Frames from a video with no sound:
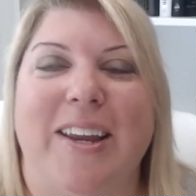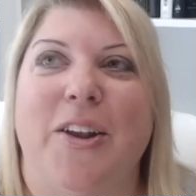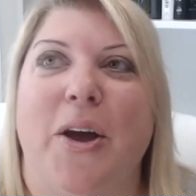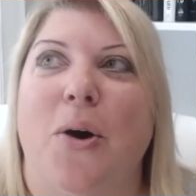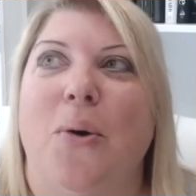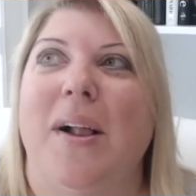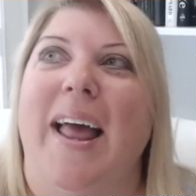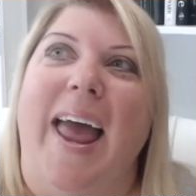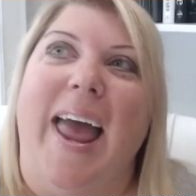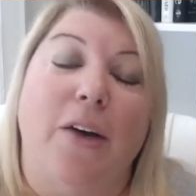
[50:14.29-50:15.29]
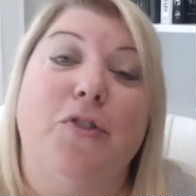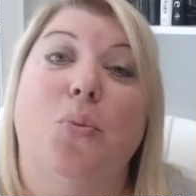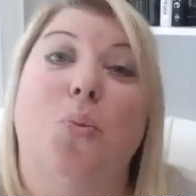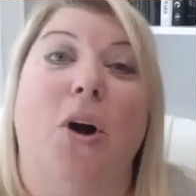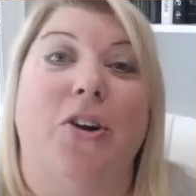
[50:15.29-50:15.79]
You know, after
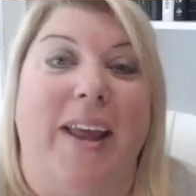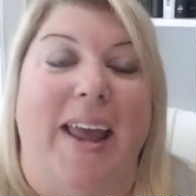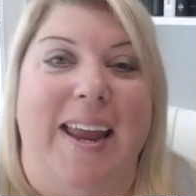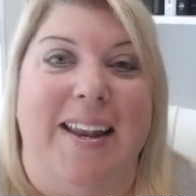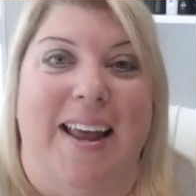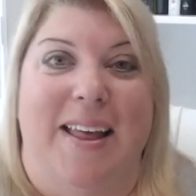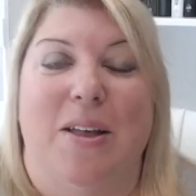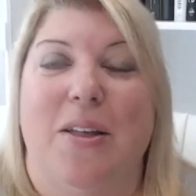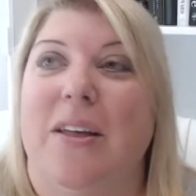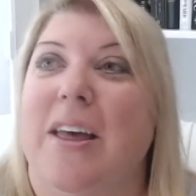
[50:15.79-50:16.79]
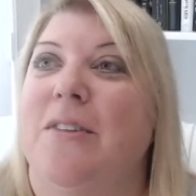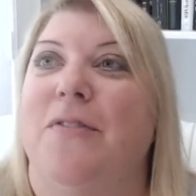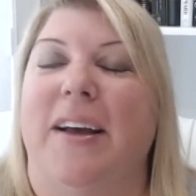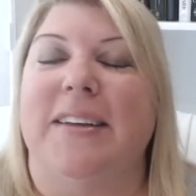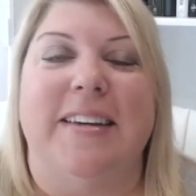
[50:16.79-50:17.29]
Watergate,
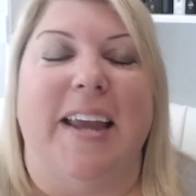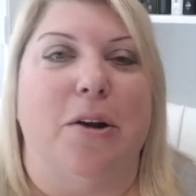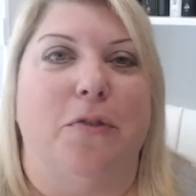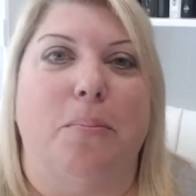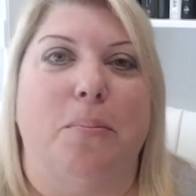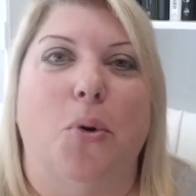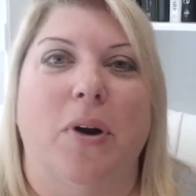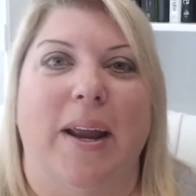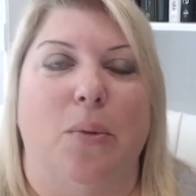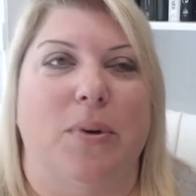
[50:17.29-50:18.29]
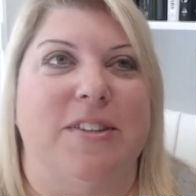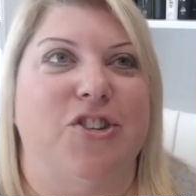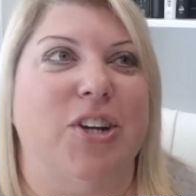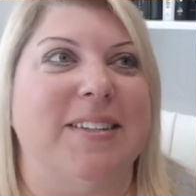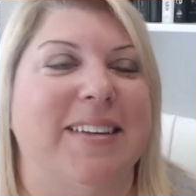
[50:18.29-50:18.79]
investigative reporting was
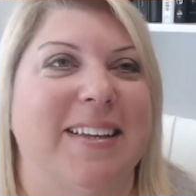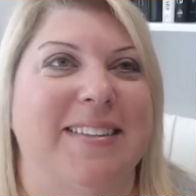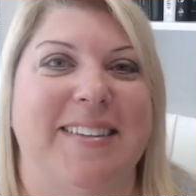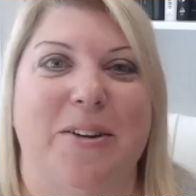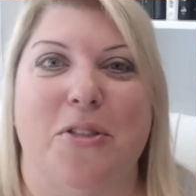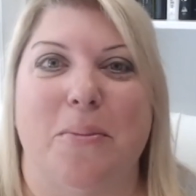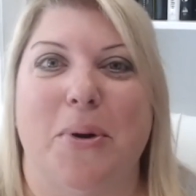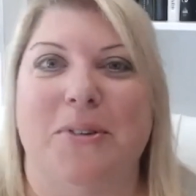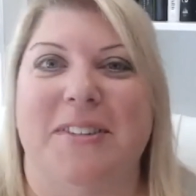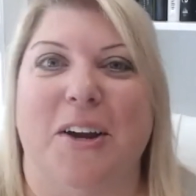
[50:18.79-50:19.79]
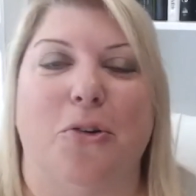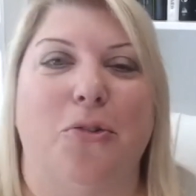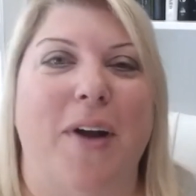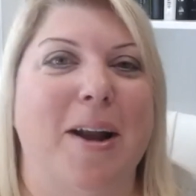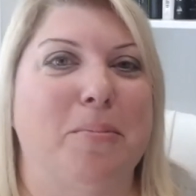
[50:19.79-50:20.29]
just considered the most
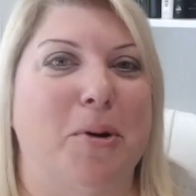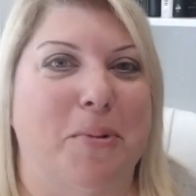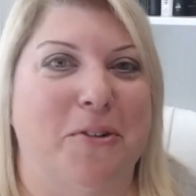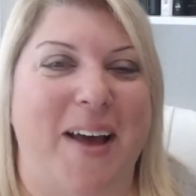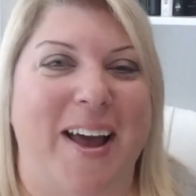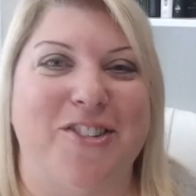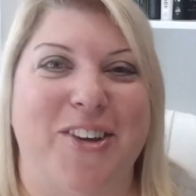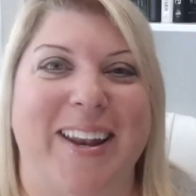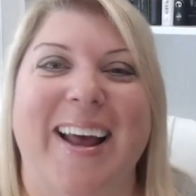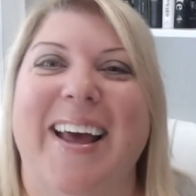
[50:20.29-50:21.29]
incredible profession.